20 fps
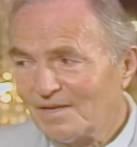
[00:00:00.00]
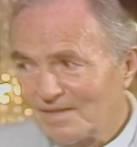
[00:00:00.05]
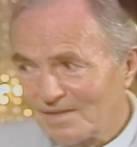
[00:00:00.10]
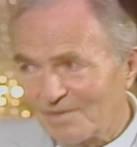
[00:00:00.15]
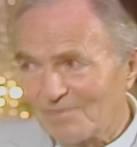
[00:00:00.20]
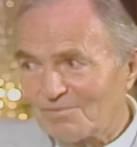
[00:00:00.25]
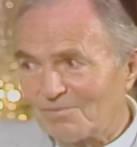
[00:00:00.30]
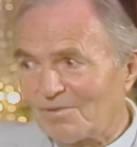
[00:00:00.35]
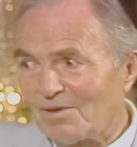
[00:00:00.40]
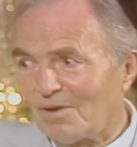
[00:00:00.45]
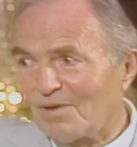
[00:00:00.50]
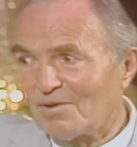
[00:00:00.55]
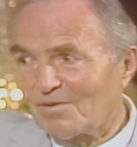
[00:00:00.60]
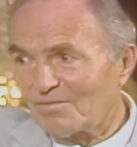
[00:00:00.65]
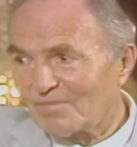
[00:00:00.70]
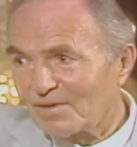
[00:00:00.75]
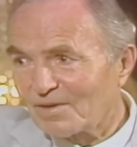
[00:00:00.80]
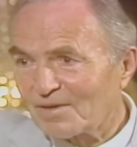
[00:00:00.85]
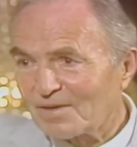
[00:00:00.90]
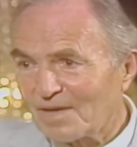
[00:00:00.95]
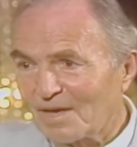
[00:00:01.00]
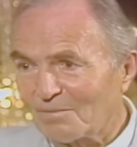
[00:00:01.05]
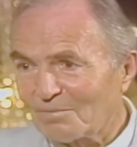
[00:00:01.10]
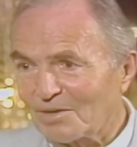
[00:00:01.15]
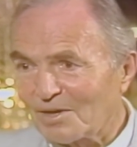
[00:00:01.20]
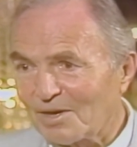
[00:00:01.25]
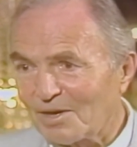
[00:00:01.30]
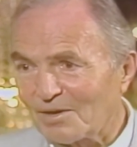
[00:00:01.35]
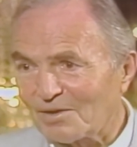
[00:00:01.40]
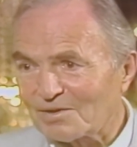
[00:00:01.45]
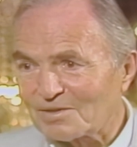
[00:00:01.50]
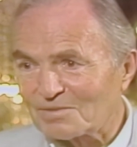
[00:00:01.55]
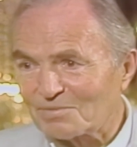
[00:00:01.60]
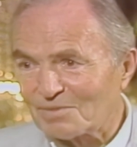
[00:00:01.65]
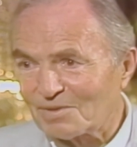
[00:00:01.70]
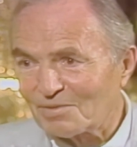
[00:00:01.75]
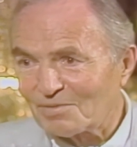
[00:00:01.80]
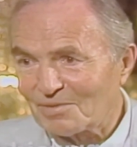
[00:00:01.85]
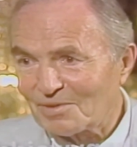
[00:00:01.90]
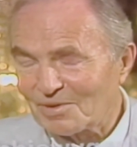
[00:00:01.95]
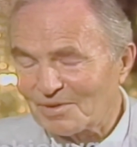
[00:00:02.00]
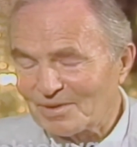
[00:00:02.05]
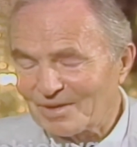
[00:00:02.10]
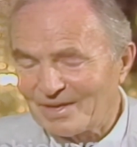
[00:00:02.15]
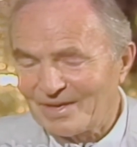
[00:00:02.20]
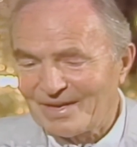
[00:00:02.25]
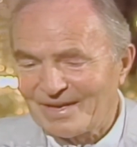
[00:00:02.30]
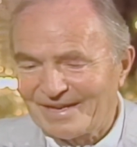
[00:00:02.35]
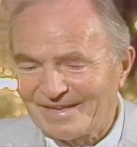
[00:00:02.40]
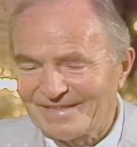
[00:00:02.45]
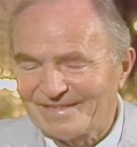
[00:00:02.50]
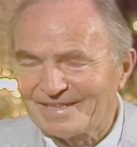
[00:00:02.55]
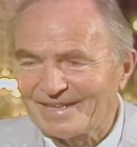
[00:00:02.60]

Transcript: the row of little cubby holes where we all lined